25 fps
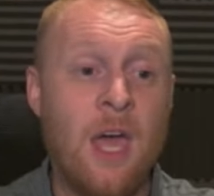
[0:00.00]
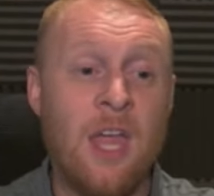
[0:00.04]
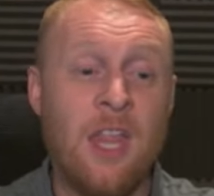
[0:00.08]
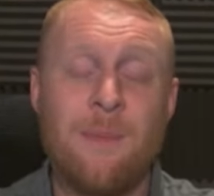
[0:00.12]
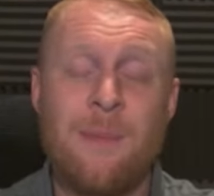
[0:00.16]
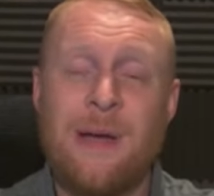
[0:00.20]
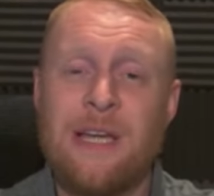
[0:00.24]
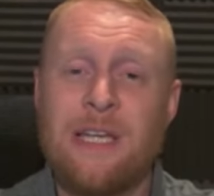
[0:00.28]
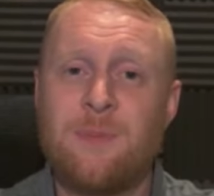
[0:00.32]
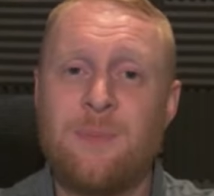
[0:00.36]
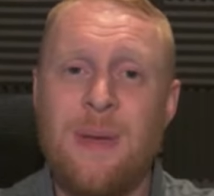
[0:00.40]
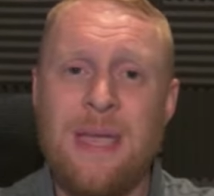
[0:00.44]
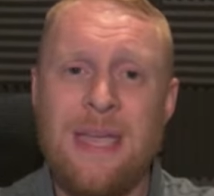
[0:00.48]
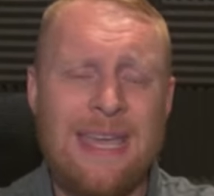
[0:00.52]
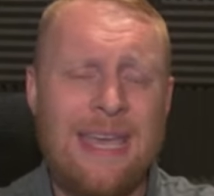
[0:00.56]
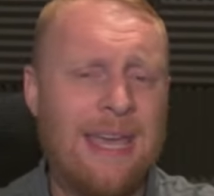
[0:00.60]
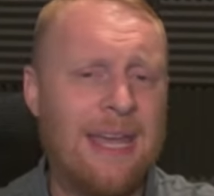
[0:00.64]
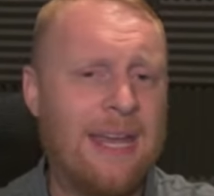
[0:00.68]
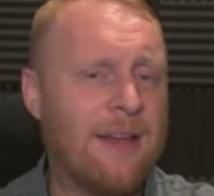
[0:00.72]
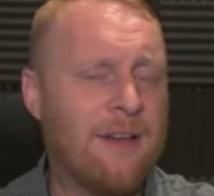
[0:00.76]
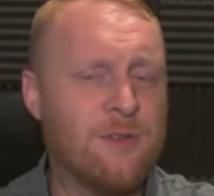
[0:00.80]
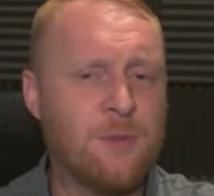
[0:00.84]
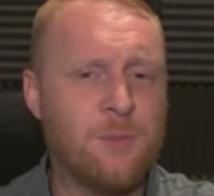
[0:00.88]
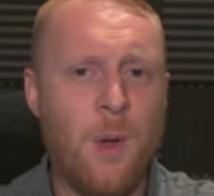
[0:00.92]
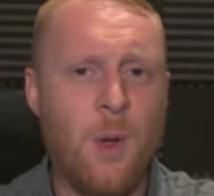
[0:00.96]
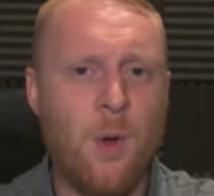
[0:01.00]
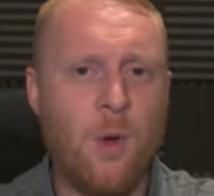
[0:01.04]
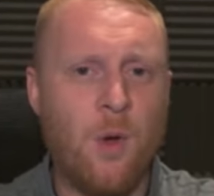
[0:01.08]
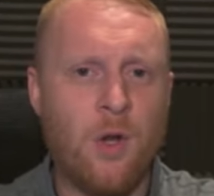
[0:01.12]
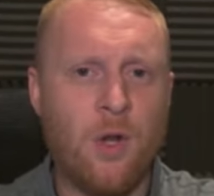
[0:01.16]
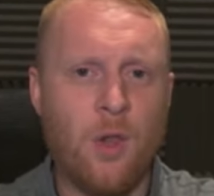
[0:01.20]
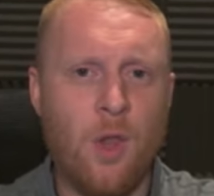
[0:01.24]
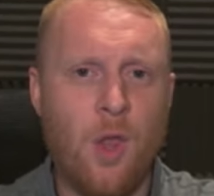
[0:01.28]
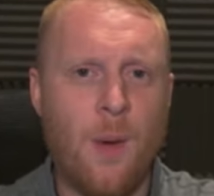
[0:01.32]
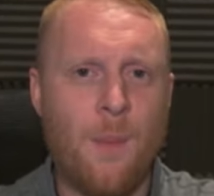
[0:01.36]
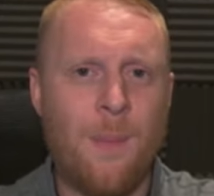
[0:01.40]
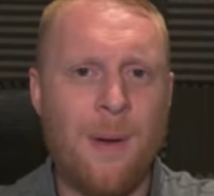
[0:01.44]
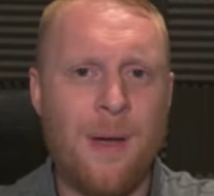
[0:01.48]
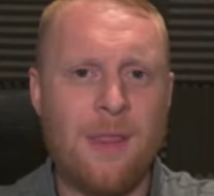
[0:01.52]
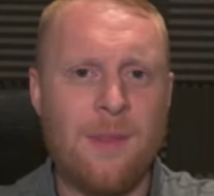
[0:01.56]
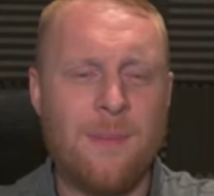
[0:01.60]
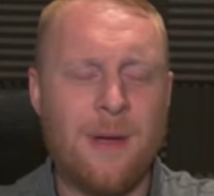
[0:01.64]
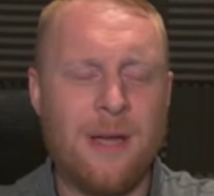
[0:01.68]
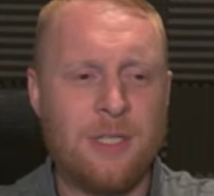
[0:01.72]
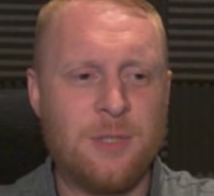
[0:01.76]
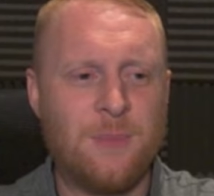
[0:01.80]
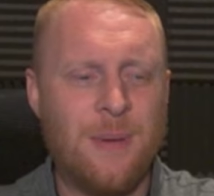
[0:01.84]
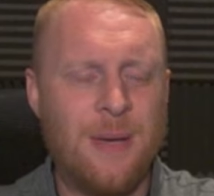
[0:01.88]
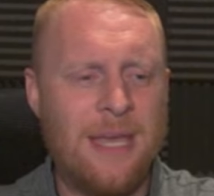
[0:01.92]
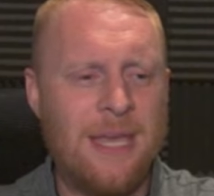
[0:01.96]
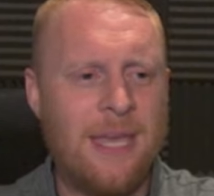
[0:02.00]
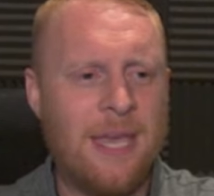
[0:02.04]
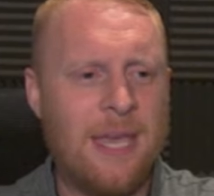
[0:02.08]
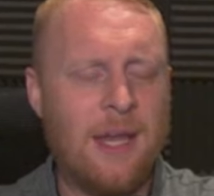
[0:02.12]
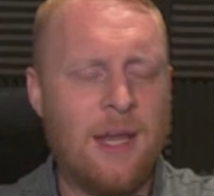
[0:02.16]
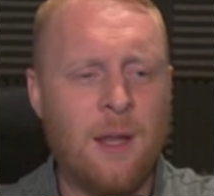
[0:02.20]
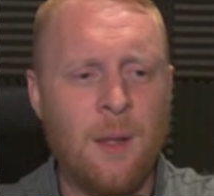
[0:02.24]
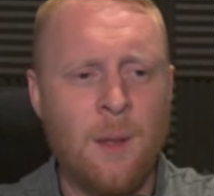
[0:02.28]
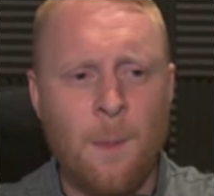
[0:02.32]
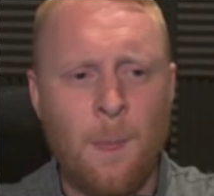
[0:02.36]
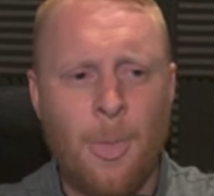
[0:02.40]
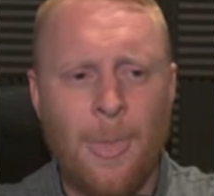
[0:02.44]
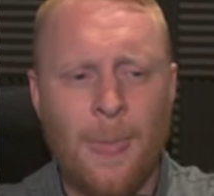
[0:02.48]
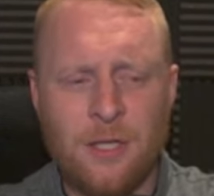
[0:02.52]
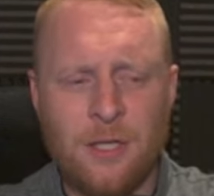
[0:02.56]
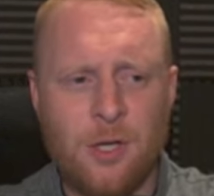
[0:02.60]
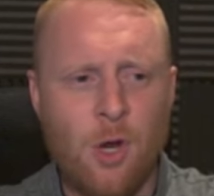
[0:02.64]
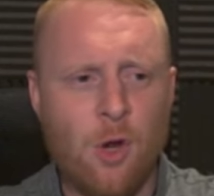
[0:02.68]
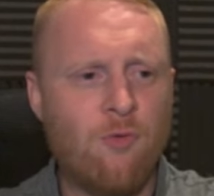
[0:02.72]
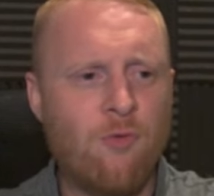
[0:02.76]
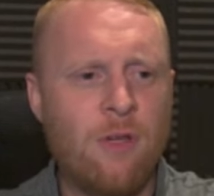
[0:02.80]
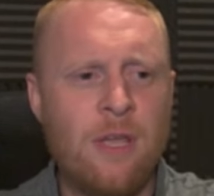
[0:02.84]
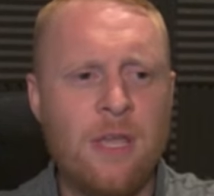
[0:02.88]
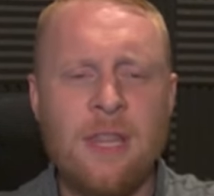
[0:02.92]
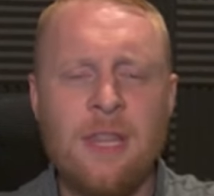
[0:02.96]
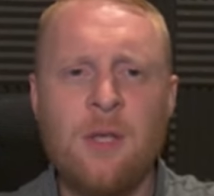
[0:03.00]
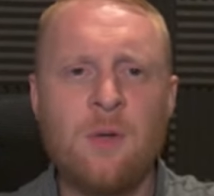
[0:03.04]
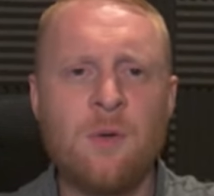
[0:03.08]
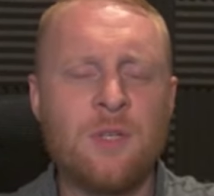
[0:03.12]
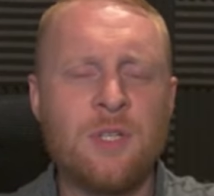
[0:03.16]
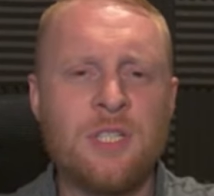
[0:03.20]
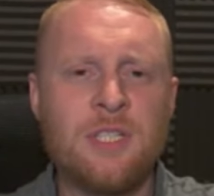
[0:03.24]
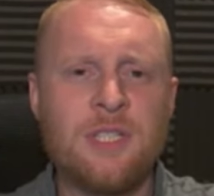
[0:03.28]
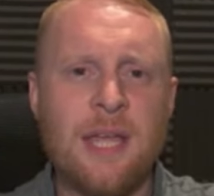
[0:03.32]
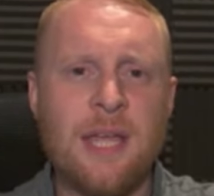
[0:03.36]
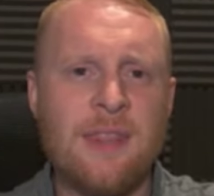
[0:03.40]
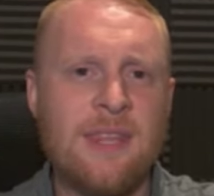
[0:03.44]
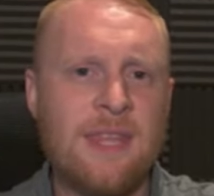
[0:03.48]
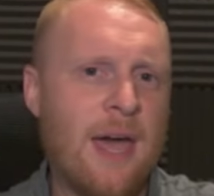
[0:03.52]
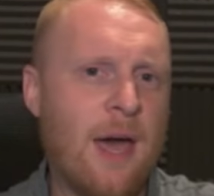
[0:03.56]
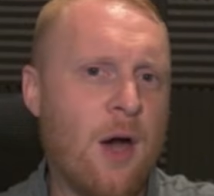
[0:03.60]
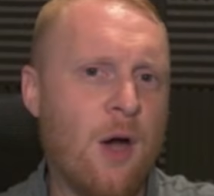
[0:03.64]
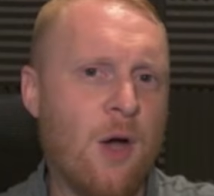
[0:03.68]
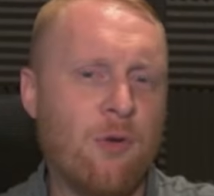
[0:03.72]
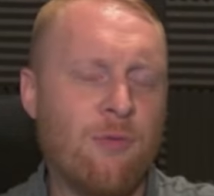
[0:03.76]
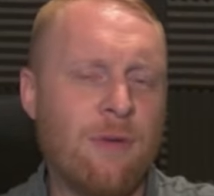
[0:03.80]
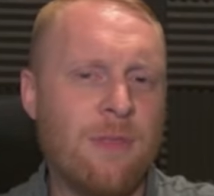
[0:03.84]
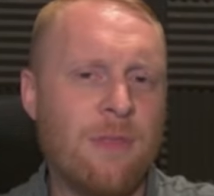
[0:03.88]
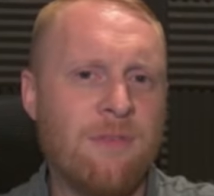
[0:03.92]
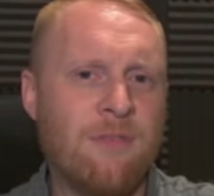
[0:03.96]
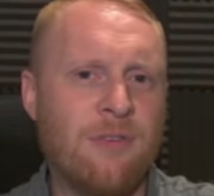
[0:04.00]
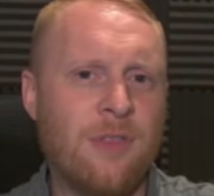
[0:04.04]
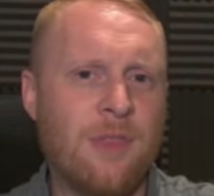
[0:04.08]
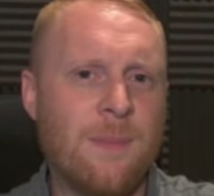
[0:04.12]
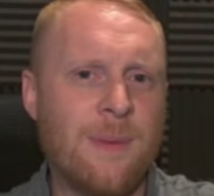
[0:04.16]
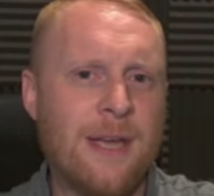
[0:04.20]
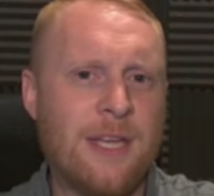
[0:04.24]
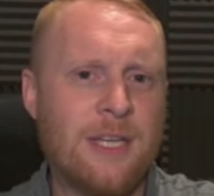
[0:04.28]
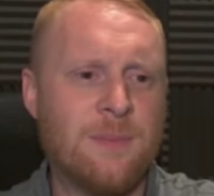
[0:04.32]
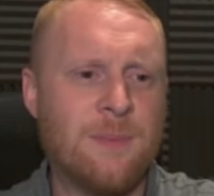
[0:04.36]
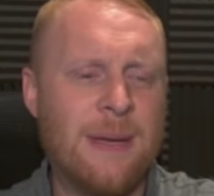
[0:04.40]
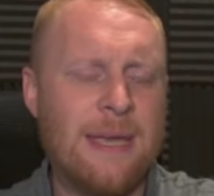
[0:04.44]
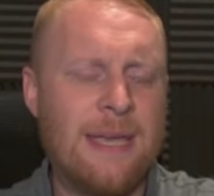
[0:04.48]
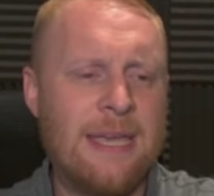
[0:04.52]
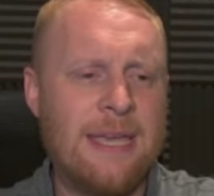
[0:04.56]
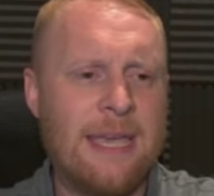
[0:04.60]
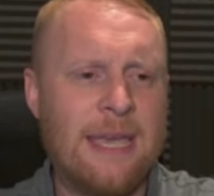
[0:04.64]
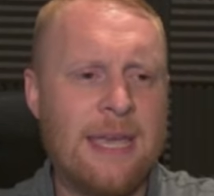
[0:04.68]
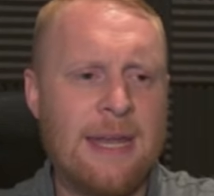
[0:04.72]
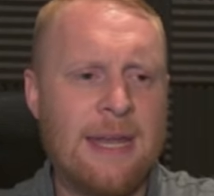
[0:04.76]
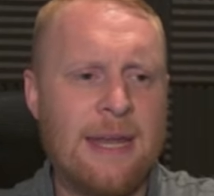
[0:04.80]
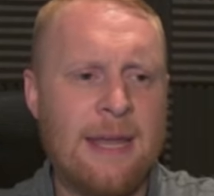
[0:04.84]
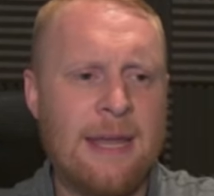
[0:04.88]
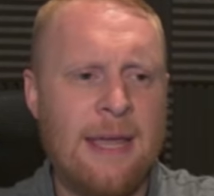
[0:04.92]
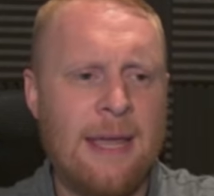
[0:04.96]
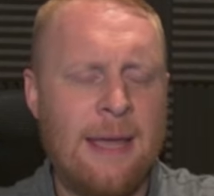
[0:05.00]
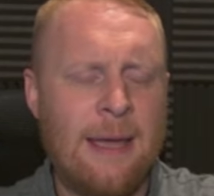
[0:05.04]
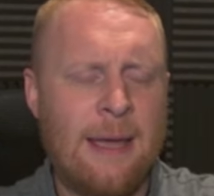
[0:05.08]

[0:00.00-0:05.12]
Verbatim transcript: The matchmaking, I've spoken a lot about the matchmaking. I don't really understand the algorithm for the matchmaking.